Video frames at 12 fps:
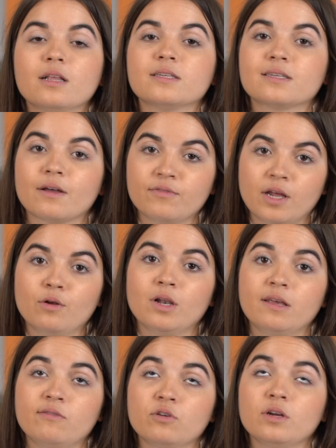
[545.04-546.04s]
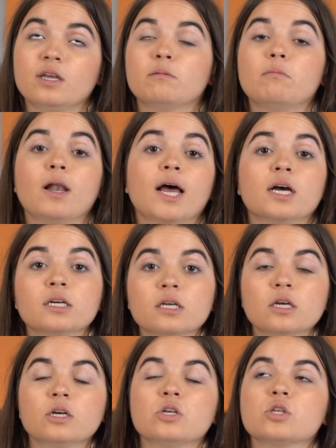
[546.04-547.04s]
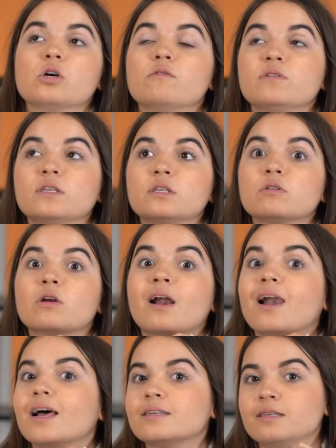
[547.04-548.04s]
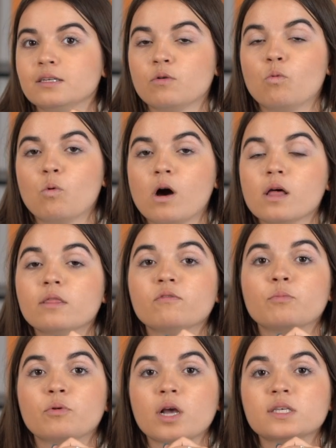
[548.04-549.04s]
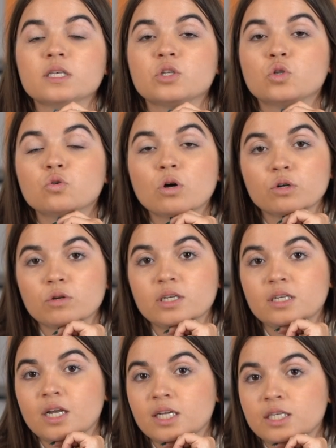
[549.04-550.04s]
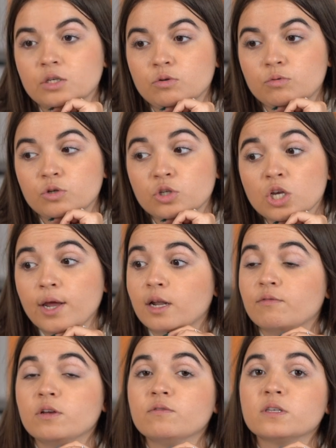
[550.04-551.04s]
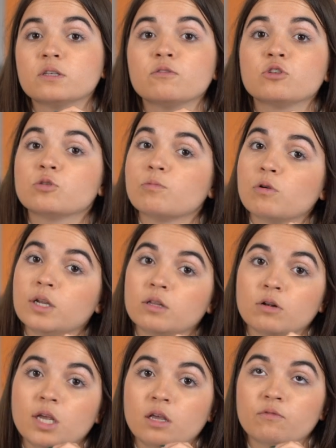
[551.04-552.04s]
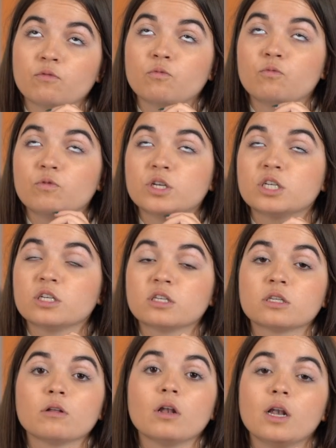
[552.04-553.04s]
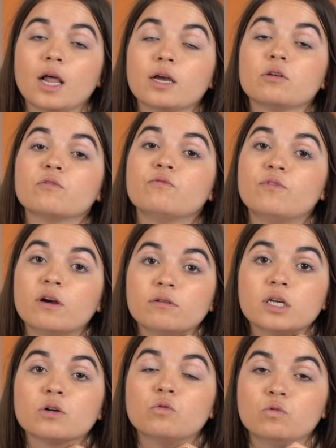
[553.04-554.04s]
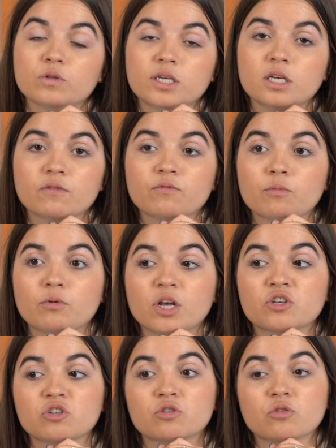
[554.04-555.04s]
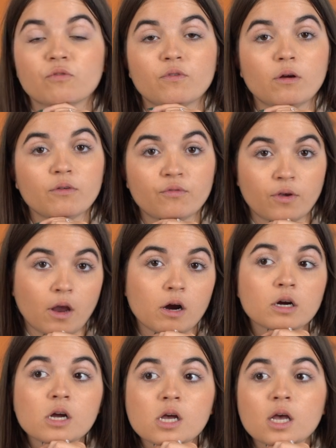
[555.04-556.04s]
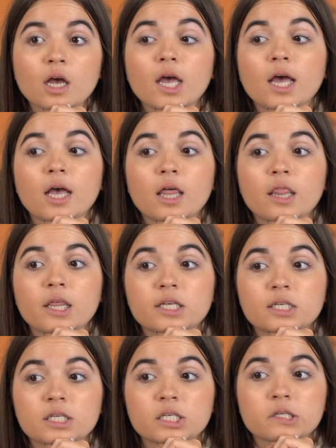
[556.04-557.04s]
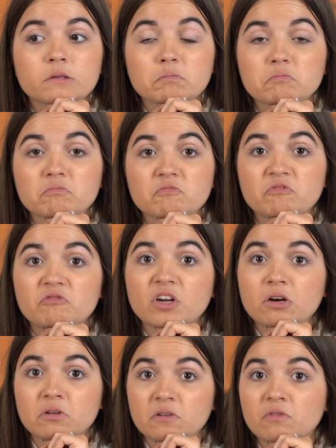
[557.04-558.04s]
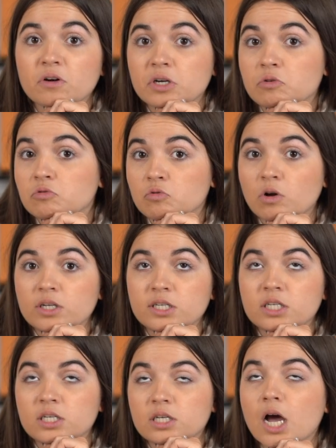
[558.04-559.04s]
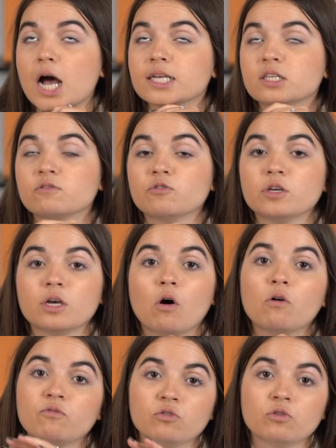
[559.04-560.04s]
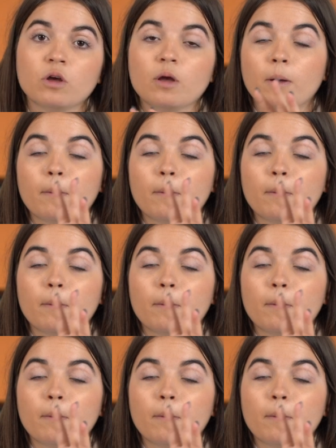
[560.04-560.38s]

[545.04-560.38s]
Saffiano leather in black. So this is a classic one. The price is 290 euros. And I think this is a small little gift, which is like a very cool gift. The price is very fair. And this is very, very good quality as the other